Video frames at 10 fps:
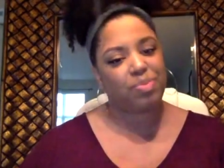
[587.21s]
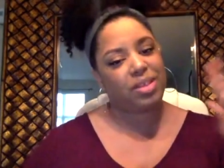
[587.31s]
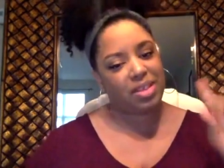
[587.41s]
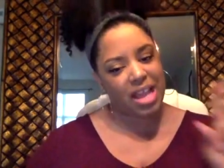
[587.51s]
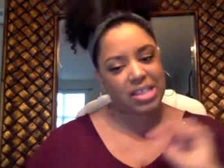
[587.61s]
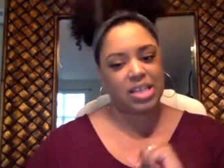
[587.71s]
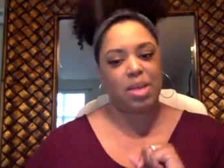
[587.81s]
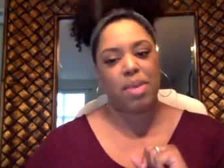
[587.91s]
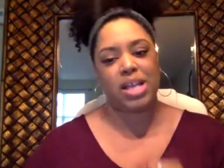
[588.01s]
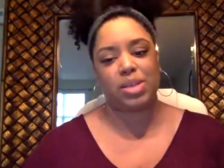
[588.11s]
That's an
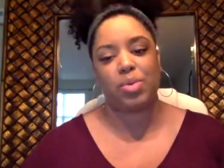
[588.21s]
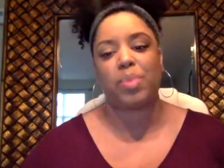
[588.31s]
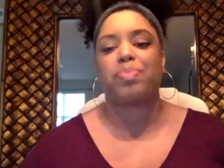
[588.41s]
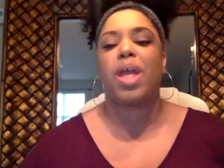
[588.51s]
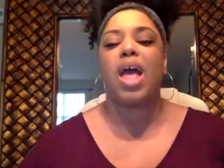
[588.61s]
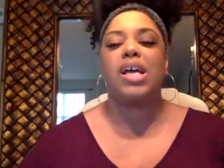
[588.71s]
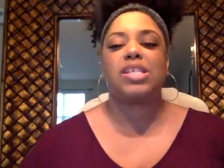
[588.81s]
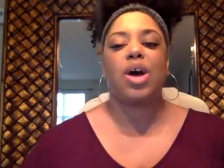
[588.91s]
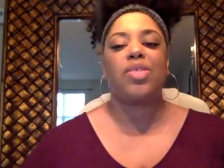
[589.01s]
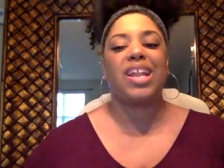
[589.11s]
amazing one.
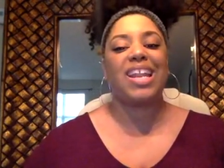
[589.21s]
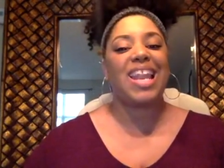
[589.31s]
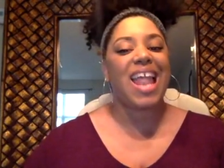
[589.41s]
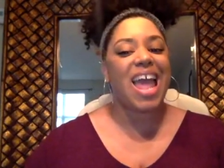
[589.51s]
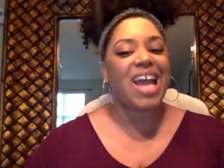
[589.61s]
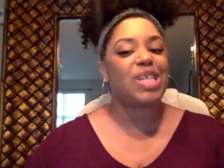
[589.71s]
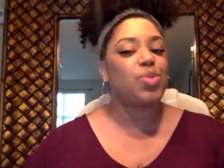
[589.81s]
So the next